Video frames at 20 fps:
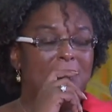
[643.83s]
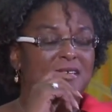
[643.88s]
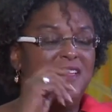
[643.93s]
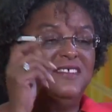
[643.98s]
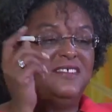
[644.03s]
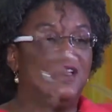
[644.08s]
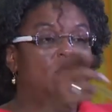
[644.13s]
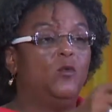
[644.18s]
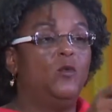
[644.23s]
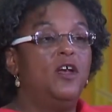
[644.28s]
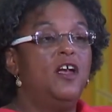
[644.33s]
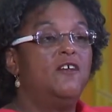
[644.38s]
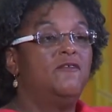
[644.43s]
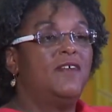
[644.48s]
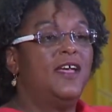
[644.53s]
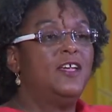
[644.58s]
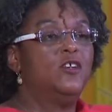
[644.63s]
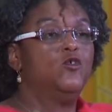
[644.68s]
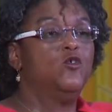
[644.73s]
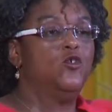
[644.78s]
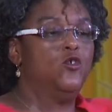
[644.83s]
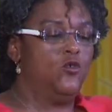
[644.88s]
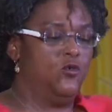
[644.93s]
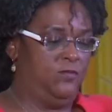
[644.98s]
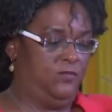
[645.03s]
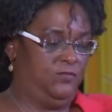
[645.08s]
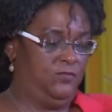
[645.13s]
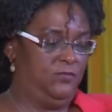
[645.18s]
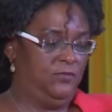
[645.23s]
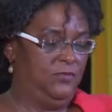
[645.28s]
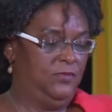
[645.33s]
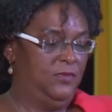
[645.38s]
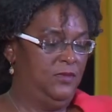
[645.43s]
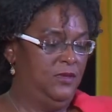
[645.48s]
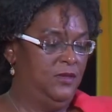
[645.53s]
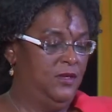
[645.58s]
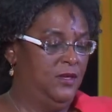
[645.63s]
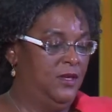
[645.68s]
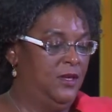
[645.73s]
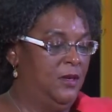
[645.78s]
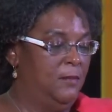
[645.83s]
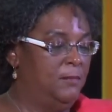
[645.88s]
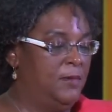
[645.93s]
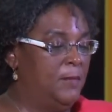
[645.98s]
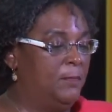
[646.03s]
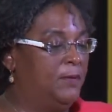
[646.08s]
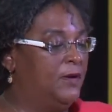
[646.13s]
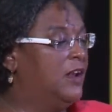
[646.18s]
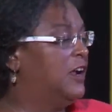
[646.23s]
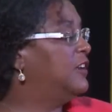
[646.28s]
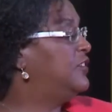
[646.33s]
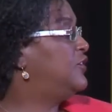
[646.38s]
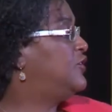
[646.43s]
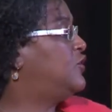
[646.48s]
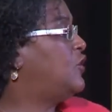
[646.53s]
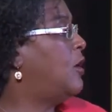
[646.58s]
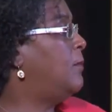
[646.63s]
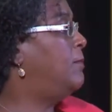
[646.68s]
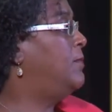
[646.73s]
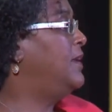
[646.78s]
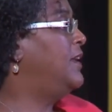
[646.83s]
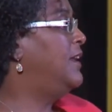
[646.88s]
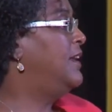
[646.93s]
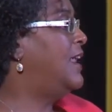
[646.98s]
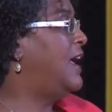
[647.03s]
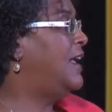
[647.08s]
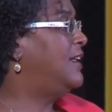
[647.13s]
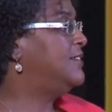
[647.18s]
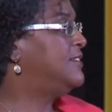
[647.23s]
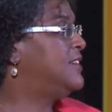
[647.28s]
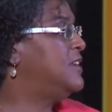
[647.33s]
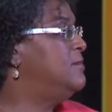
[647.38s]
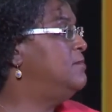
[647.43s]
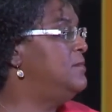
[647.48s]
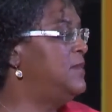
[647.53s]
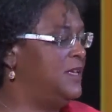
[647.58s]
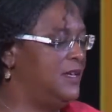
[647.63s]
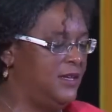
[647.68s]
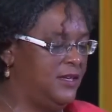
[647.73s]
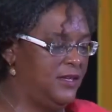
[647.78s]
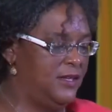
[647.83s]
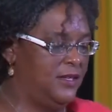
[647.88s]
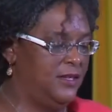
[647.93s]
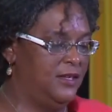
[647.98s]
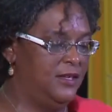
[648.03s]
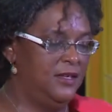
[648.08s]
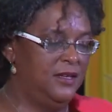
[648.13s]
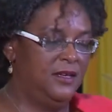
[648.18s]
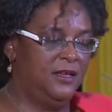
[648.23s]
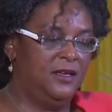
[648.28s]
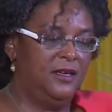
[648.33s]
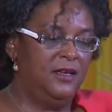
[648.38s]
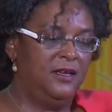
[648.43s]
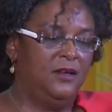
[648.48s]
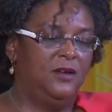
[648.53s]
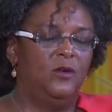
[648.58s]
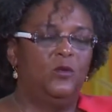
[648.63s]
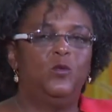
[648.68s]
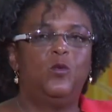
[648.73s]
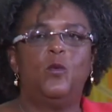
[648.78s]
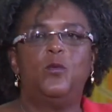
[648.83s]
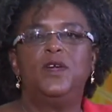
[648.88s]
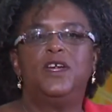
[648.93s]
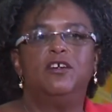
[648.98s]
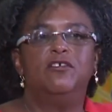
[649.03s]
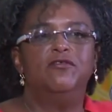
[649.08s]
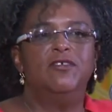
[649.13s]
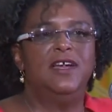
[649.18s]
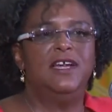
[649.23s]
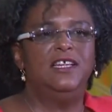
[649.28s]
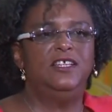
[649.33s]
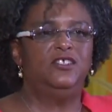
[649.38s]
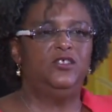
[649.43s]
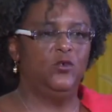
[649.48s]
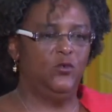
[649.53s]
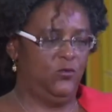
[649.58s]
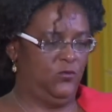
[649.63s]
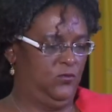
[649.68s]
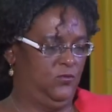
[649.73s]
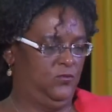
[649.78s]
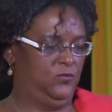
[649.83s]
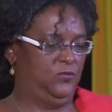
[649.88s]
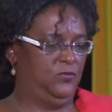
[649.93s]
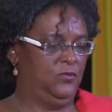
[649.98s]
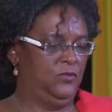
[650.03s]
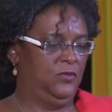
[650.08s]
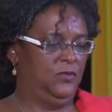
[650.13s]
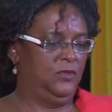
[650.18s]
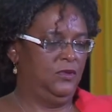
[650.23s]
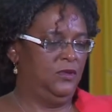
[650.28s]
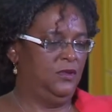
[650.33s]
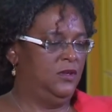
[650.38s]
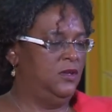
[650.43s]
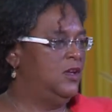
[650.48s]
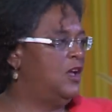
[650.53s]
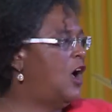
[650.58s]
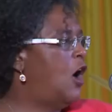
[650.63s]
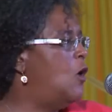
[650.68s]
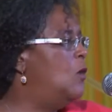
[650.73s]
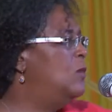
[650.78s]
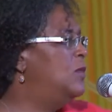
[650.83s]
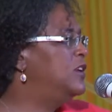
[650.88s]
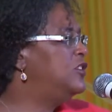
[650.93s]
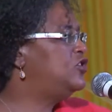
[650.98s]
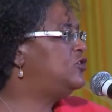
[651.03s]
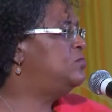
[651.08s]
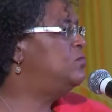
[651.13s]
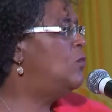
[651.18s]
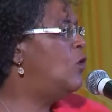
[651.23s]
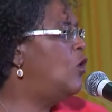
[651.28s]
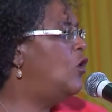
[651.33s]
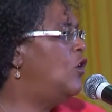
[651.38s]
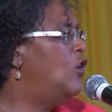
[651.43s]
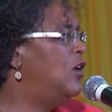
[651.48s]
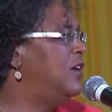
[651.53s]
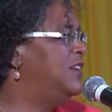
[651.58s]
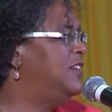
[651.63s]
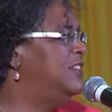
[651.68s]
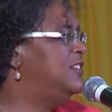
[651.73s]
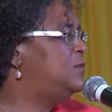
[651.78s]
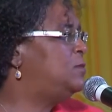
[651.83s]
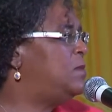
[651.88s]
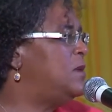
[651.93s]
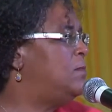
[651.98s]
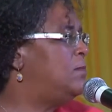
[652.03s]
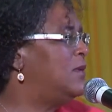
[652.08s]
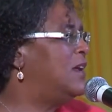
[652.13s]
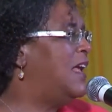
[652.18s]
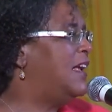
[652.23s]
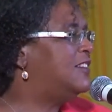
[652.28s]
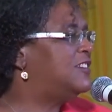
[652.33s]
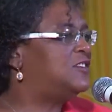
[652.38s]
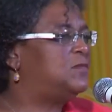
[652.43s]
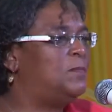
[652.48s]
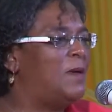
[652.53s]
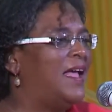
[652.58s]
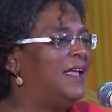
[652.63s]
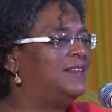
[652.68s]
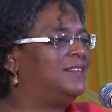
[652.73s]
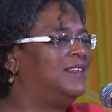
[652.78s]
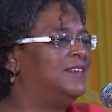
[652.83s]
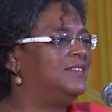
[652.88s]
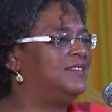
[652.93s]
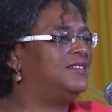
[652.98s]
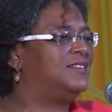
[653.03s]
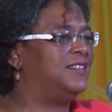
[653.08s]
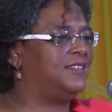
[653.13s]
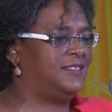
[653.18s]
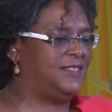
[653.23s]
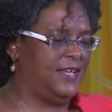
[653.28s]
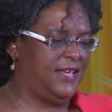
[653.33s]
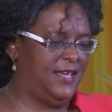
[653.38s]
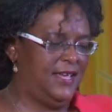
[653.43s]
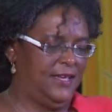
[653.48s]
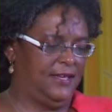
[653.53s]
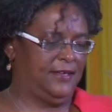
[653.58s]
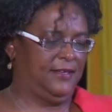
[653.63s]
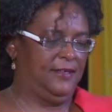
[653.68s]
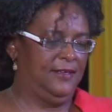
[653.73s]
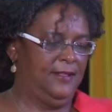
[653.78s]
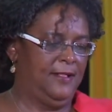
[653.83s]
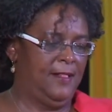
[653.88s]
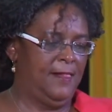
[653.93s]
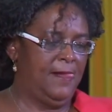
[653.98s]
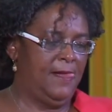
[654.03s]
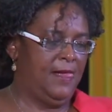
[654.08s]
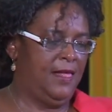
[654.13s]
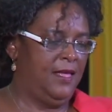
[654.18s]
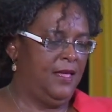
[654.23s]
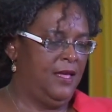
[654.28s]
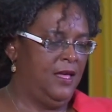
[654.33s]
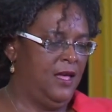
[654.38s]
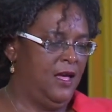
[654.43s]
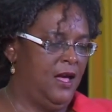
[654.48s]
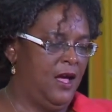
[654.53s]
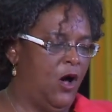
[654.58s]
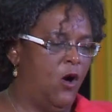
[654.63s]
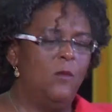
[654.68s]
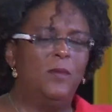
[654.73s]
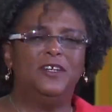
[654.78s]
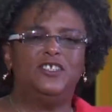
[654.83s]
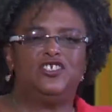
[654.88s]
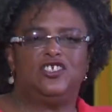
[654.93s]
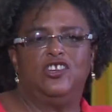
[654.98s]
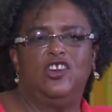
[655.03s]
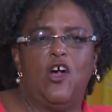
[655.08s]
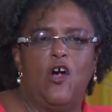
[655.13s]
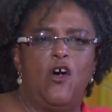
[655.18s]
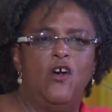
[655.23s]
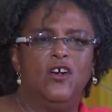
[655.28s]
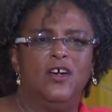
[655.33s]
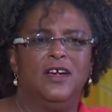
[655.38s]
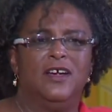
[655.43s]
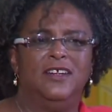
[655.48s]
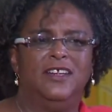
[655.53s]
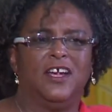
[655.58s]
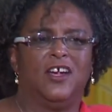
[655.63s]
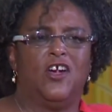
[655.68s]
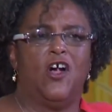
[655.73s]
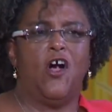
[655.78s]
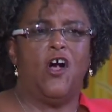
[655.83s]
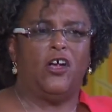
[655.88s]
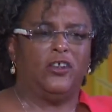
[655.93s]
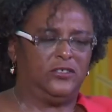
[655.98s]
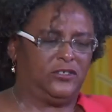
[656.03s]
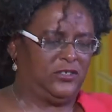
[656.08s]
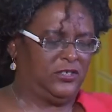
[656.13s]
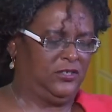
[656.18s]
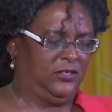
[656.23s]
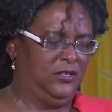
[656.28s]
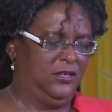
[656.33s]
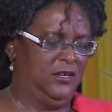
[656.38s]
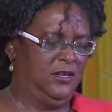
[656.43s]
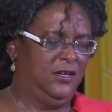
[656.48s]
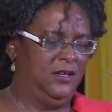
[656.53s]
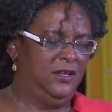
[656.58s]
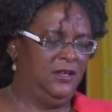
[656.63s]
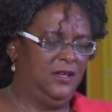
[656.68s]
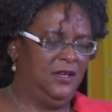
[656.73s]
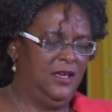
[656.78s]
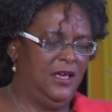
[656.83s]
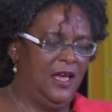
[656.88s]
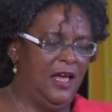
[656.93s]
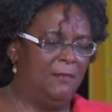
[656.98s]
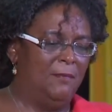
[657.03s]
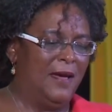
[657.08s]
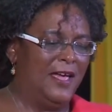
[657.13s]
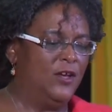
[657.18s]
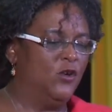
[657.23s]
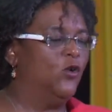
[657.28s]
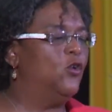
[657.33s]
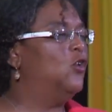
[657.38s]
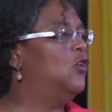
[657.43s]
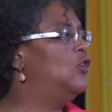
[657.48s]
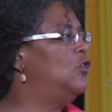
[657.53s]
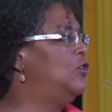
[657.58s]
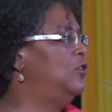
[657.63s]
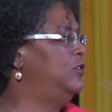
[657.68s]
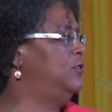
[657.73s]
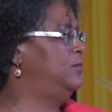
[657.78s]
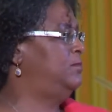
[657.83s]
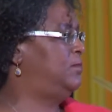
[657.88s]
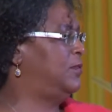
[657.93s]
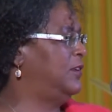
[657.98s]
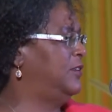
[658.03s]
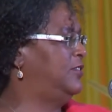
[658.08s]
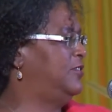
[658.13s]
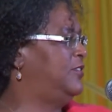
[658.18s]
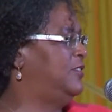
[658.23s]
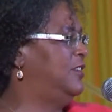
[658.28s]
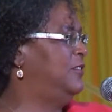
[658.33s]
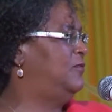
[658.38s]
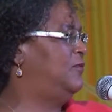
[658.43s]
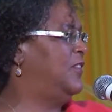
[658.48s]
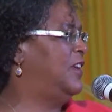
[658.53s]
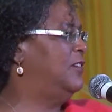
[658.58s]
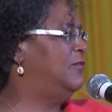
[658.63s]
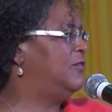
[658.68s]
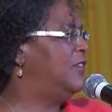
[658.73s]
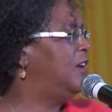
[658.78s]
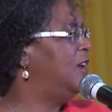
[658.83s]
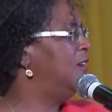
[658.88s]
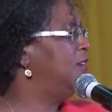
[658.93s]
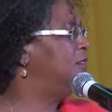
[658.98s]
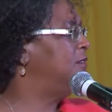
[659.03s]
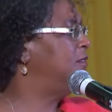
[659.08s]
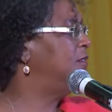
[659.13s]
is that wherever I go, people are stopping and asking me, what are we going to really do? How much more these people expect us to take? How much longer the got? And my own personal favorite,